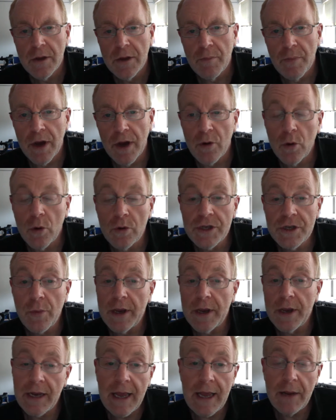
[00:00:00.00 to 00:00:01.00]
But also we
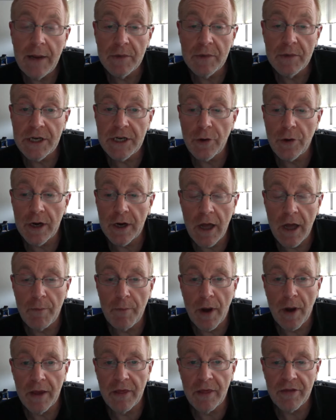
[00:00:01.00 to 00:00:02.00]
can heat material up
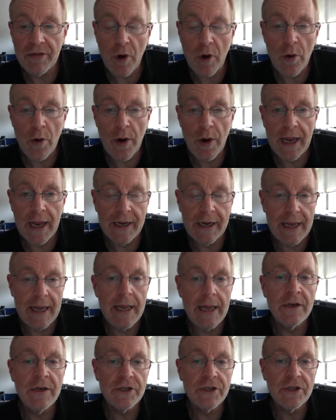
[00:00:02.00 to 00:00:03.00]
by throwing it
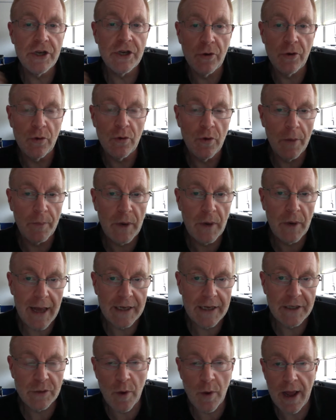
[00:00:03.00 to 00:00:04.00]
into a
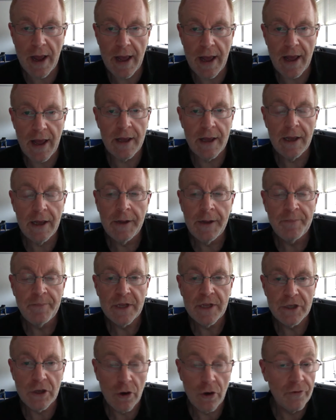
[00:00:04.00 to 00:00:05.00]
place where
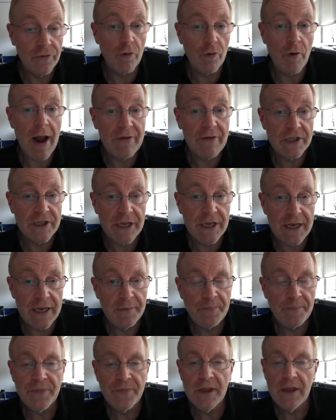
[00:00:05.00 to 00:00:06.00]
there's a lot of gravity.
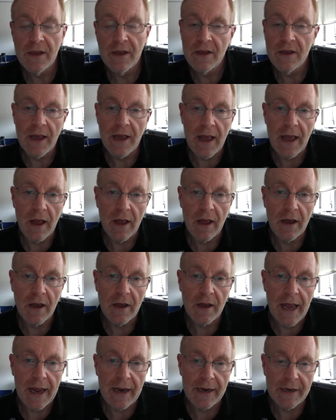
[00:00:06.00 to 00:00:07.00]
Uh,
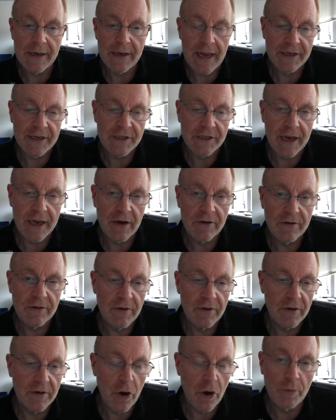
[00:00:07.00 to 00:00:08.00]
and as that
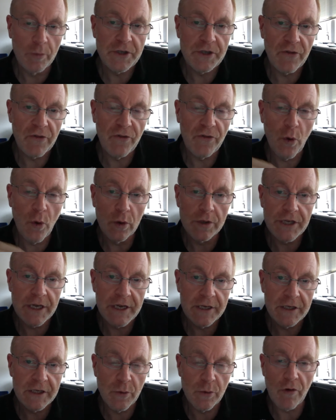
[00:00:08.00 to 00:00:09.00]
an object falls
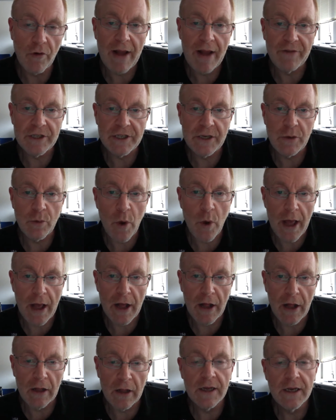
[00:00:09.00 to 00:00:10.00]
into a gravity
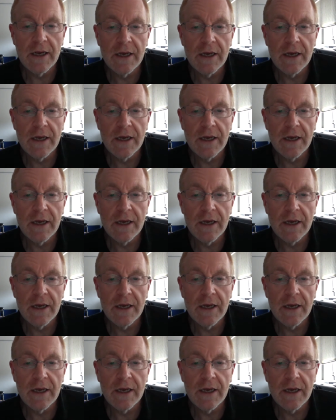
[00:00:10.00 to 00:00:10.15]
well,